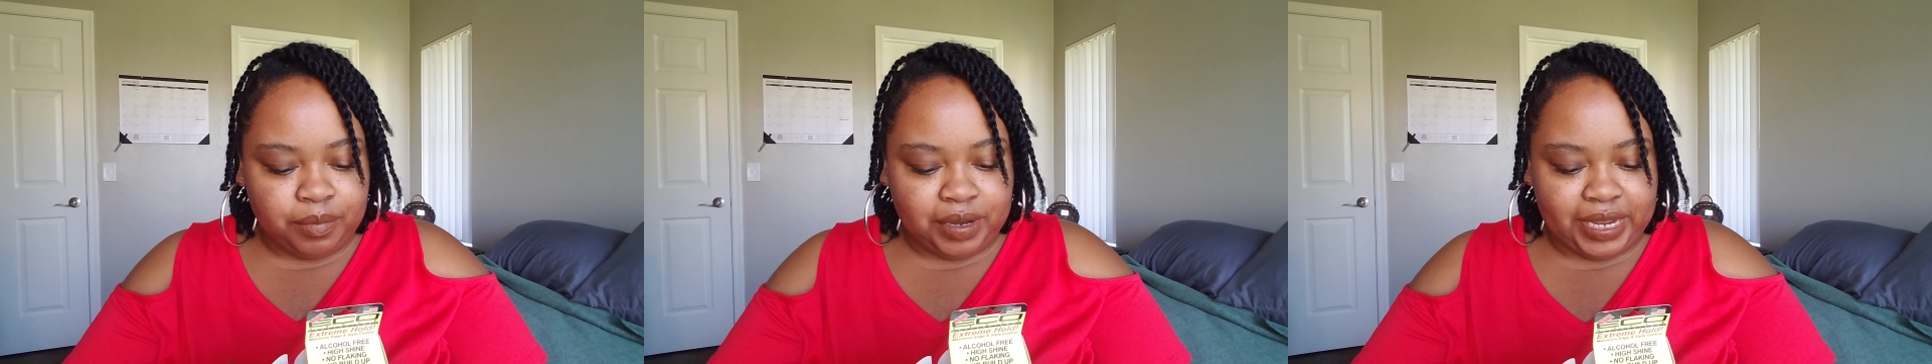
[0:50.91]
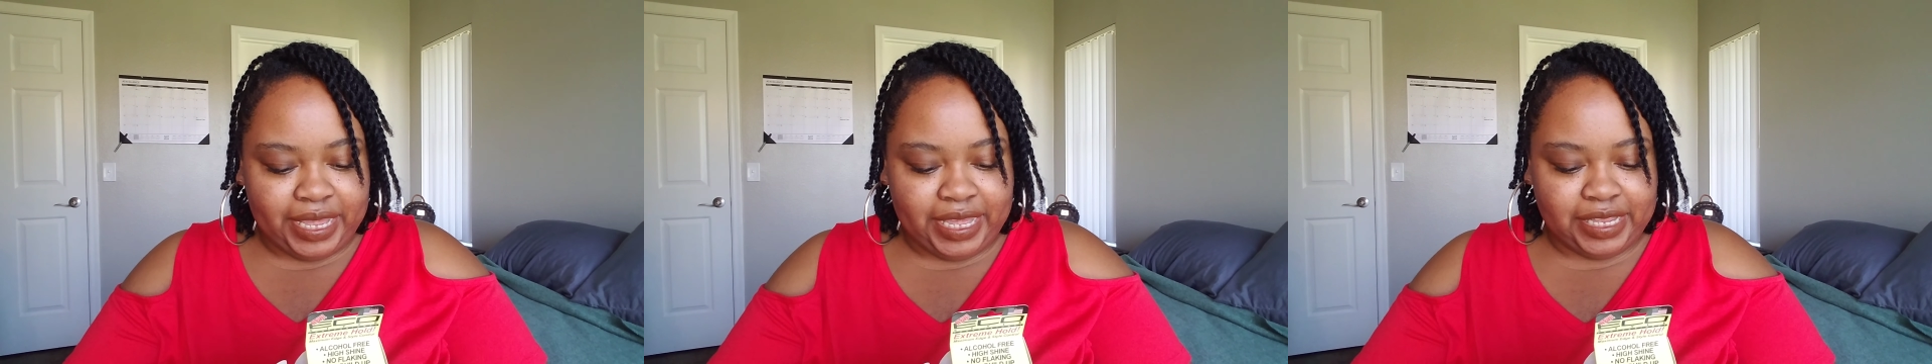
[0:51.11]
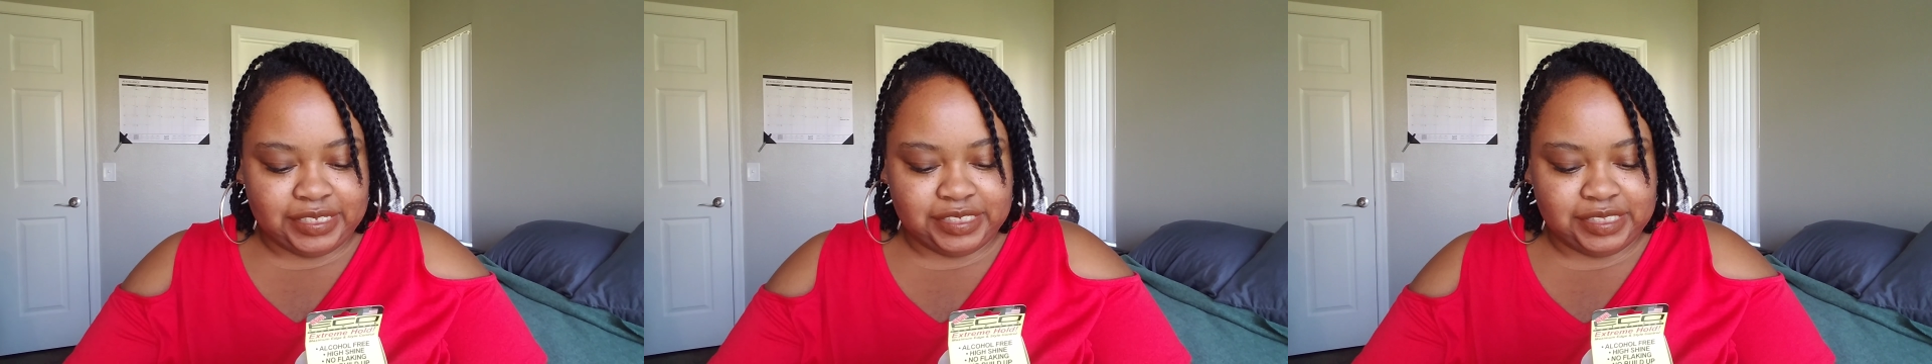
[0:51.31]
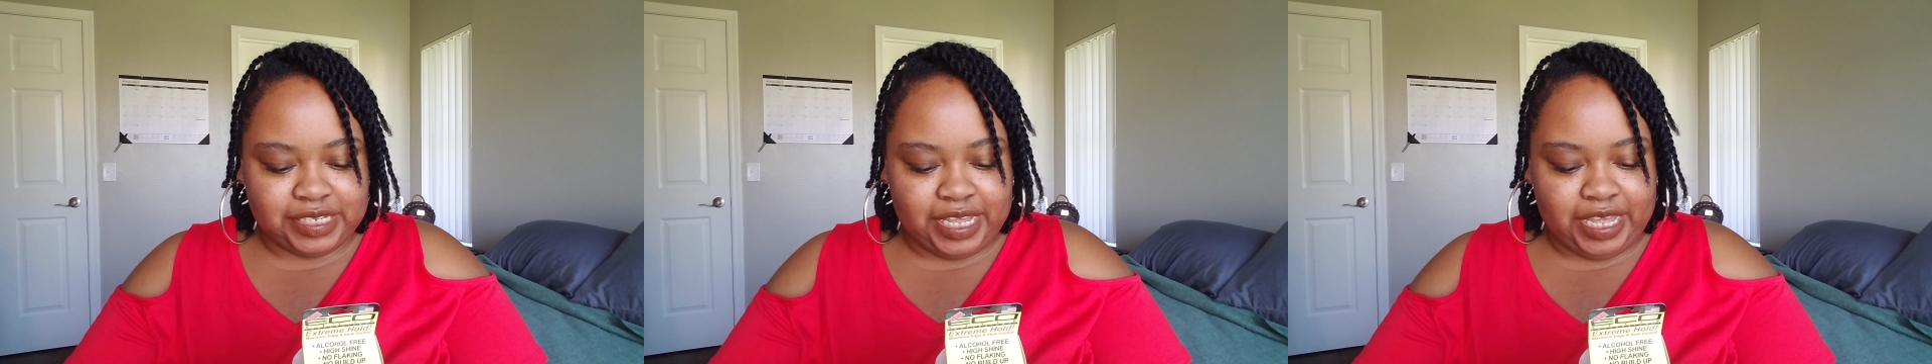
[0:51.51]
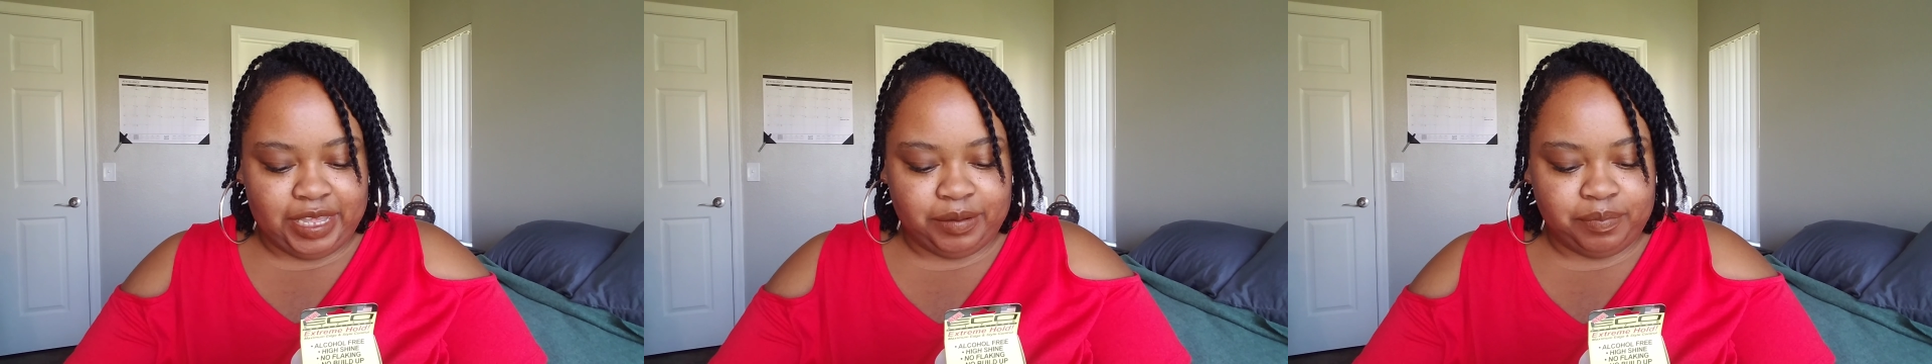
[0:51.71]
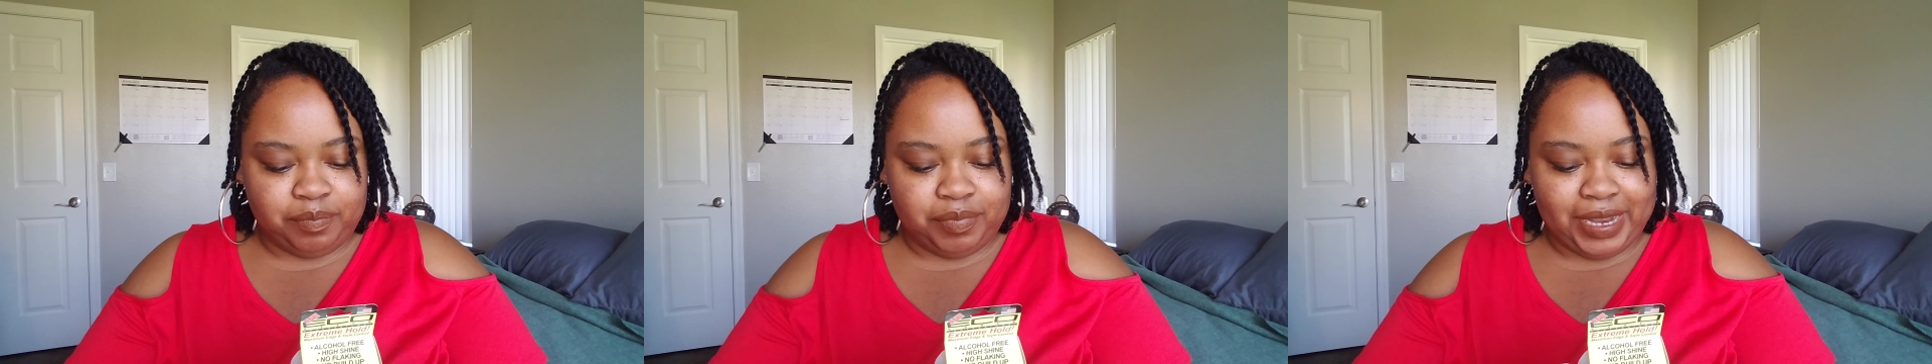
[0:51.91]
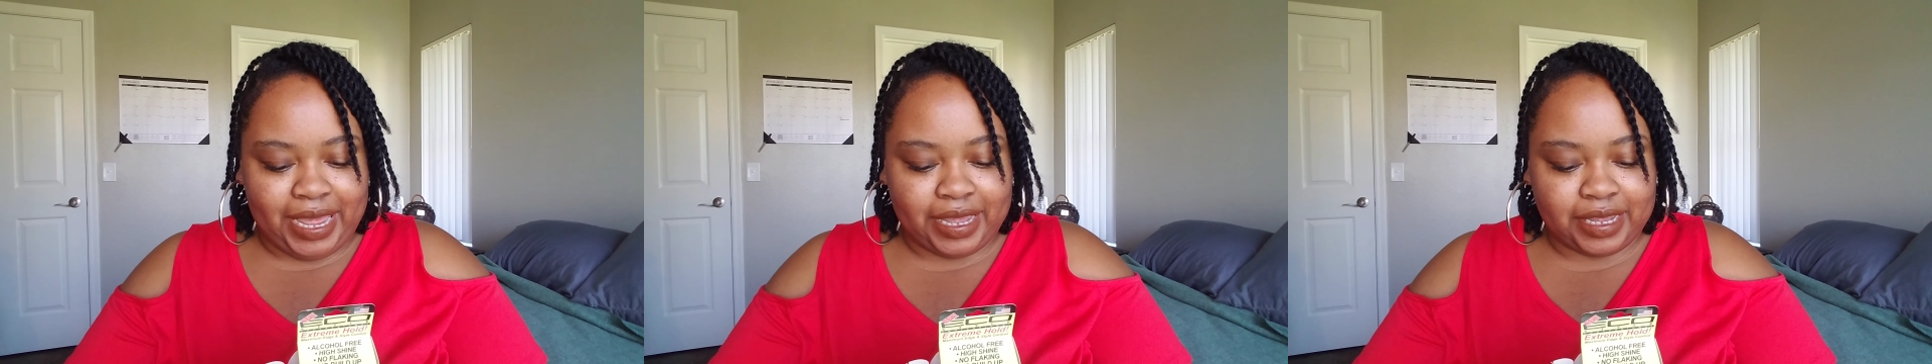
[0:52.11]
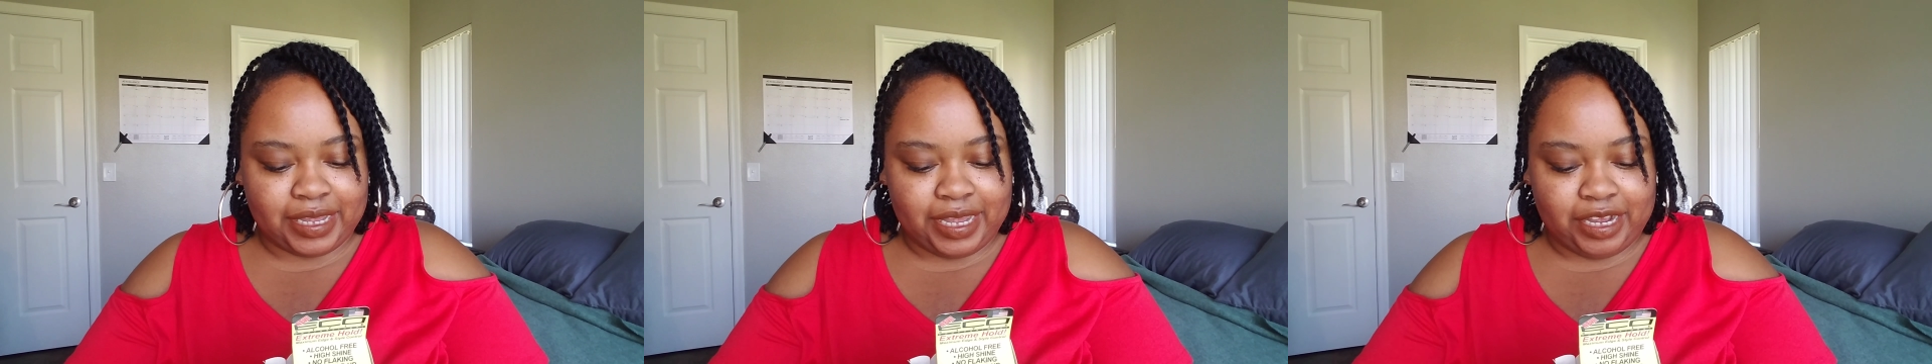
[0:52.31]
play and stay black